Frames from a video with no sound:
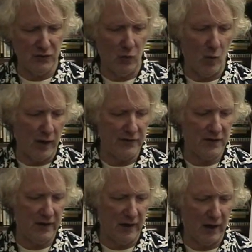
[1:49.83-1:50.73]
to want
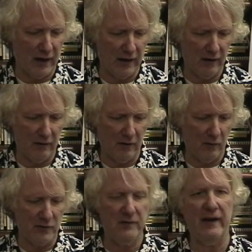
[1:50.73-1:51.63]
to die
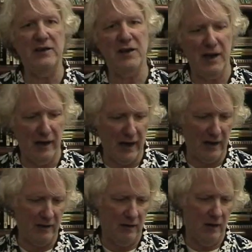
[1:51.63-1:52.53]
or was facing
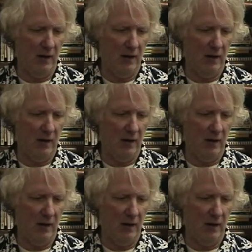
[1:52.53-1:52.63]
death?